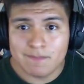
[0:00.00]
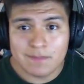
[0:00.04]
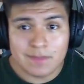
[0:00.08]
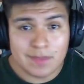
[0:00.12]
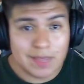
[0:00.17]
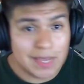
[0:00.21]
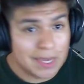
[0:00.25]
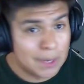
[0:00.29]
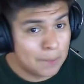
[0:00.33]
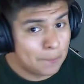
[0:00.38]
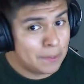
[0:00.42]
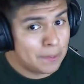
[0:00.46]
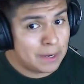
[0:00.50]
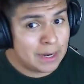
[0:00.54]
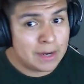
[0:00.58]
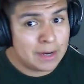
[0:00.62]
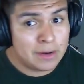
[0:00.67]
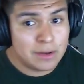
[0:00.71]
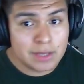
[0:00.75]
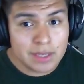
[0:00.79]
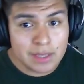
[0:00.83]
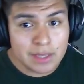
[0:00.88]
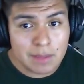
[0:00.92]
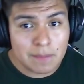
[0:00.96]

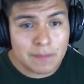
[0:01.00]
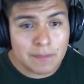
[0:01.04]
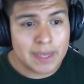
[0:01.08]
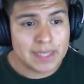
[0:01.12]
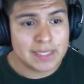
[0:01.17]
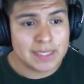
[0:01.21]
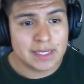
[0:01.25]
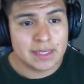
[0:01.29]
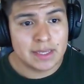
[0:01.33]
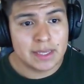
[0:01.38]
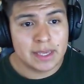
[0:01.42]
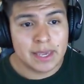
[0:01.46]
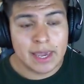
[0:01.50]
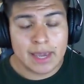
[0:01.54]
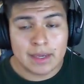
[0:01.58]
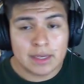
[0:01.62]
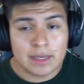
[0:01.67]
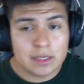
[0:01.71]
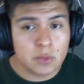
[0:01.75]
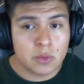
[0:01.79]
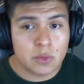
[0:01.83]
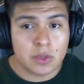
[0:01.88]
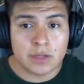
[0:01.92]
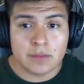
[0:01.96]
apparently the Mets and the
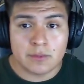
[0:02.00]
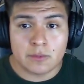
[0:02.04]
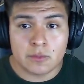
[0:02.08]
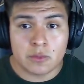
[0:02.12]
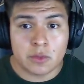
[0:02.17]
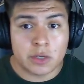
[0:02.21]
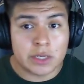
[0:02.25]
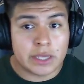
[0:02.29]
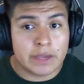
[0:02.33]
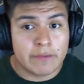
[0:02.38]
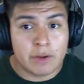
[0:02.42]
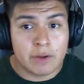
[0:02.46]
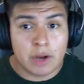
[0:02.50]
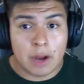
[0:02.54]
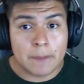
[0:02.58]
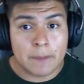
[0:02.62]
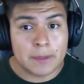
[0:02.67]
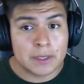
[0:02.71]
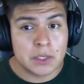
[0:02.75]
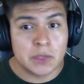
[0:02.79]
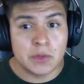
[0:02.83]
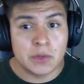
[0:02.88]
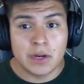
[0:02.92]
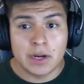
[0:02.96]
Yankees were given
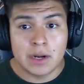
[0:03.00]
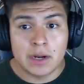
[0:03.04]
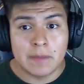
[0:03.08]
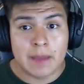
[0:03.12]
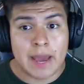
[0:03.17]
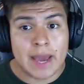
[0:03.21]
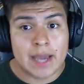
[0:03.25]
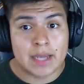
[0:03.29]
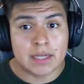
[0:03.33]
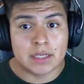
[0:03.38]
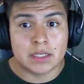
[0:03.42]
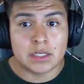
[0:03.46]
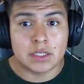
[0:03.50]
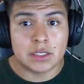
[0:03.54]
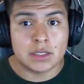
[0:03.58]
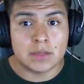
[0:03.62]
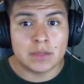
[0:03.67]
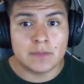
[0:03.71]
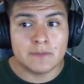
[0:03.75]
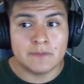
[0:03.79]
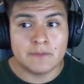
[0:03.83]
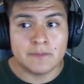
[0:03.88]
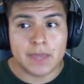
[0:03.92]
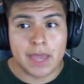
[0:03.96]
opportunity to match,
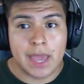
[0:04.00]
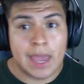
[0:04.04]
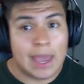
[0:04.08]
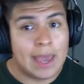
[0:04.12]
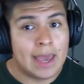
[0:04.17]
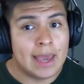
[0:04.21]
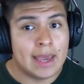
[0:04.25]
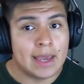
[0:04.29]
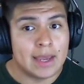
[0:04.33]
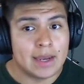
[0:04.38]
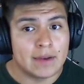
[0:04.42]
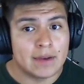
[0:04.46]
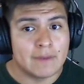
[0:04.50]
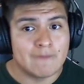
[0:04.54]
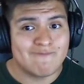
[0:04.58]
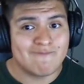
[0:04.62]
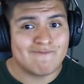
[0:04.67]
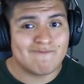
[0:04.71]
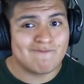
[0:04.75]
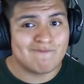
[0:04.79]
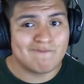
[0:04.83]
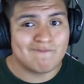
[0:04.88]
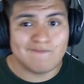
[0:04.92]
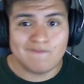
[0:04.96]
and
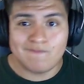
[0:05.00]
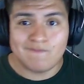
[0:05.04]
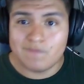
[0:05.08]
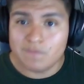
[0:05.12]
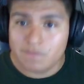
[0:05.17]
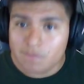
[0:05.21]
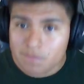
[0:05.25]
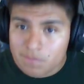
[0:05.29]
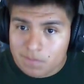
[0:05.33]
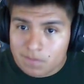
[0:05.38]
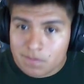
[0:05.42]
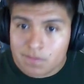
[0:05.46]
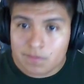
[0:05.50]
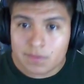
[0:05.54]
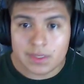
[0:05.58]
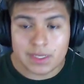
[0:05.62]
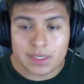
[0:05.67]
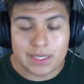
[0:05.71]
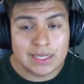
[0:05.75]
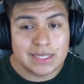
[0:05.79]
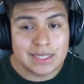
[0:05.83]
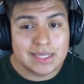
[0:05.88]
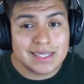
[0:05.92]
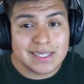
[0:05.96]

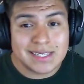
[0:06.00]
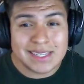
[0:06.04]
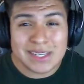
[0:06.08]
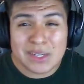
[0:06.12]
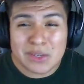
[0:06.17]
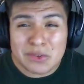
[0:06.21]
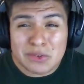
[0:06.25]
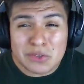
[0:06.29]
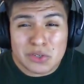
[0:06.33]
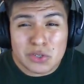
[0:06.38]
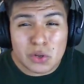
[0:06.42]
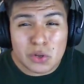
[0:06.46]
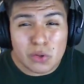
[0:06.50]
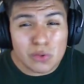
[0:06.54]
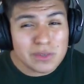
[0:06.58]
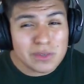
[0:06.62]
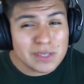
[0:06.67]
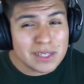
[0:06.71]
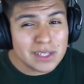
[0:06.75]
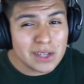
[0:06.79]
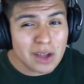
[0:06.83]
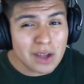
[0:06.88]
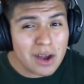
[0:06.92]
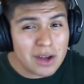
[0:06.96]
he still chose
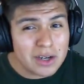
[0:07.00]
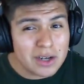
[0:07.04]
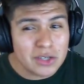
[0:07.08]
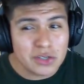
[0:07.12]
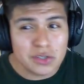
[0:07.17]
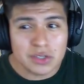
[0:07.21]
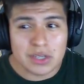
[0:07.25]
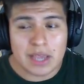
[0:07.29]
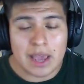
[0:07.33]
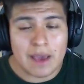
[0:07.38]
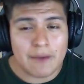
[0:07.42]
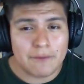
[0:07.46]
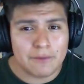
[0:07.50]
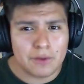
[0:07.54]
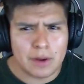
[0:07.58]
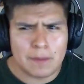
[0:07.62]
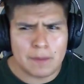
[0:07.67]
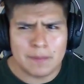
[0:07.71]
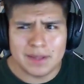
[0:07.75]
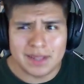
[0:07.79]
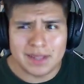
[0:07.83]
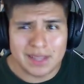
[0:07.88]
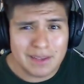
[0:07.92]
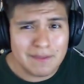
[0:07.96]
the Dodgers after I
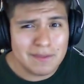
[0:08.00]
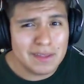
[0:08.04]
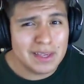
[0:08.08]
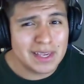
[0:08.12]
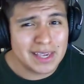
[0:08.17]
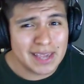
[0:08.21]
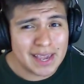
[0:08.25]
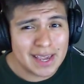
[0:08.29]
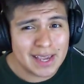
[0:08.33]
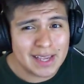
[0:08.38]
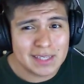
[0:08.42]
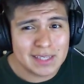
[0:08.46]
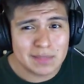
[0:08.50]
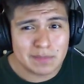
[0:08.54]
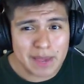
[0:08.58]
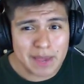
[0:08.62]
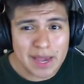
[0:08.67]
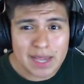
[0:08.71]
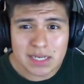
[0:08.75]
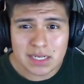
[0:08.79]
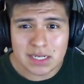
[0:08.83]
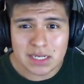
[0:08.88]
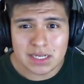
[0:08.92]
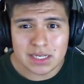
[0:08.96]
believe the Yankees
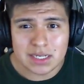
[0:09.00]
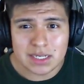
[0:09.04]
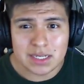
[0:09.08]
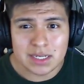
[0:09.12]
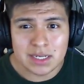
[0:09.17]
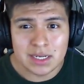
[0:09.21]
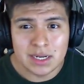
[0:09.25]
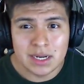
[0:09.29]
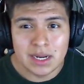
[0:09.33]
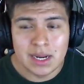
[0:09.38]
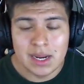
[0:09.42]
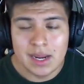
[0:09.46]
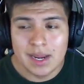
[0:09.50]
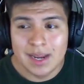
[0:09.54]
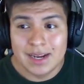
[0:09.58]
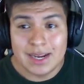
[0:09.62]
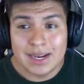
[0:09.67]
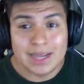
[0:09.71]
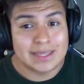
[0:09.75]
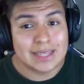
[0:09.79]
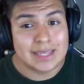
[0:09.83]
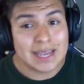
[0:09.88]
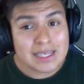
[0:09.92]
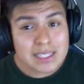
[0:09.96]
matched it.
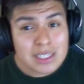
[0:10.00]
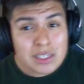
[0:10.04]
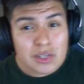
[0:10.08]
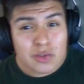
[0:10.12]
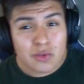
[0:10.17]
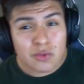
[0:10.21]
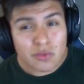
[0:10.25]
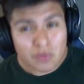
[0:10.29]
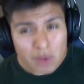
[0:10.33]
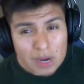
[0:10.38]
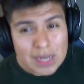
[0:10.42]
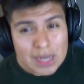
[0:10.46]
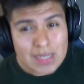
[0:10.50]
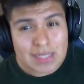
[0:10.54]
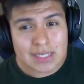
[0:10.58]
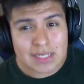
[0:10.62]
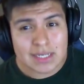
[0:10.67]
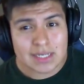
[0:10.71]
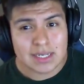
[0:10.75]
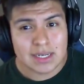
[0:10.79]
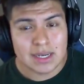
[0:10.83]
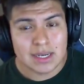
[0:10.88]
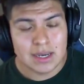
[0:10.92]
Like that's crazy.